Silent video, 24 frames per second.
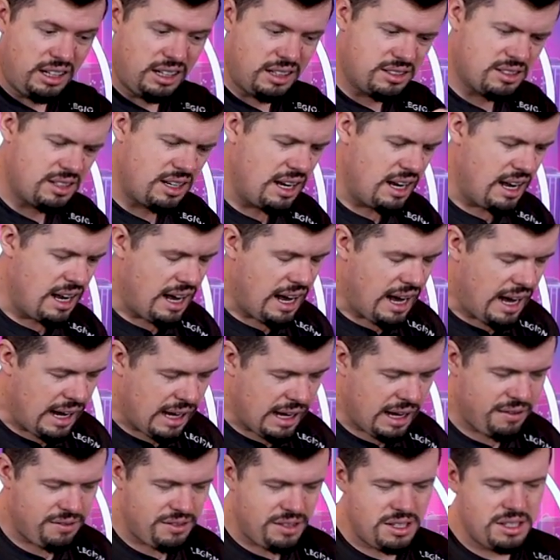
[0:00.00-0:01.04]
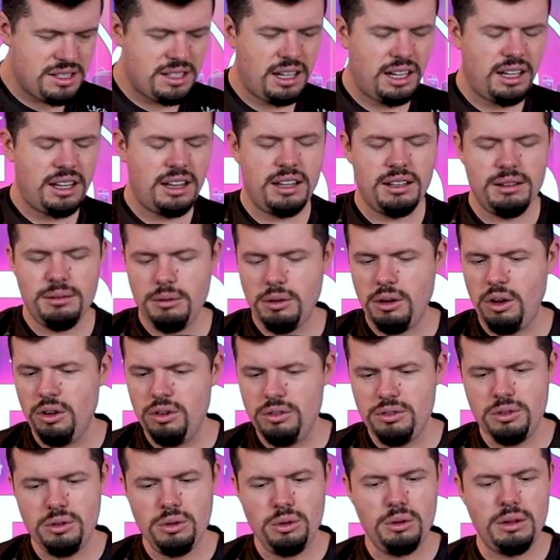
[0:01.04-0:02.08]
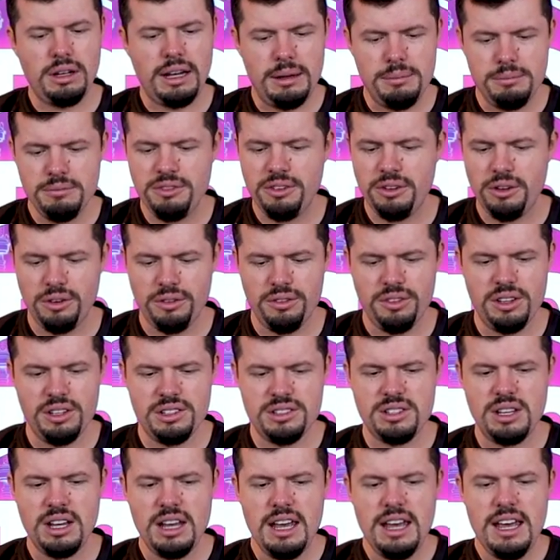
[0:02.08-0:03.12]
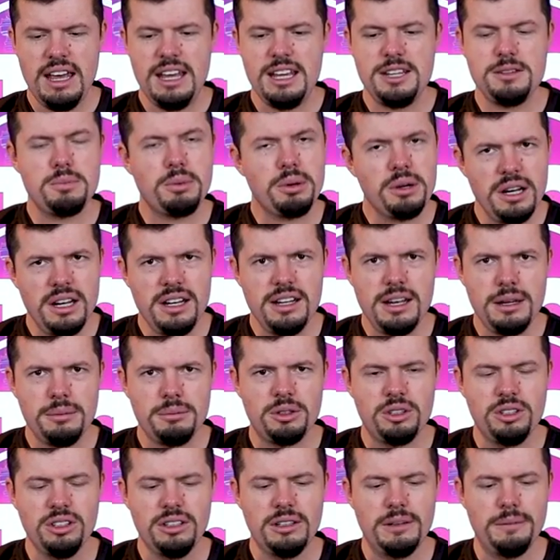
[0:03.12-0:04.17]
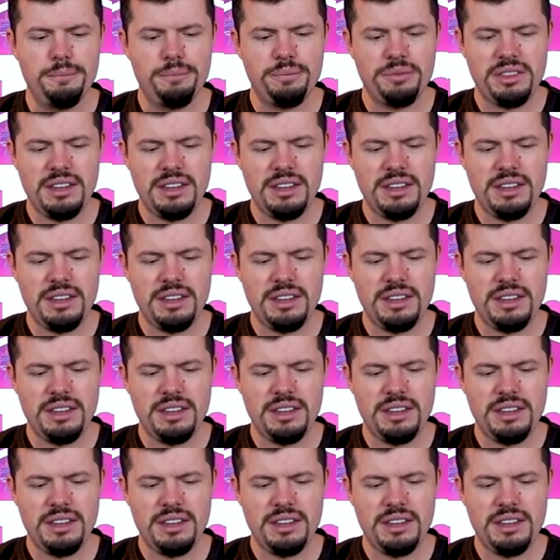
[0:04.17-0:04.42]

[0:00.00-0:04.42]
nice. I have to say that overall comfort of this is pretty damn good.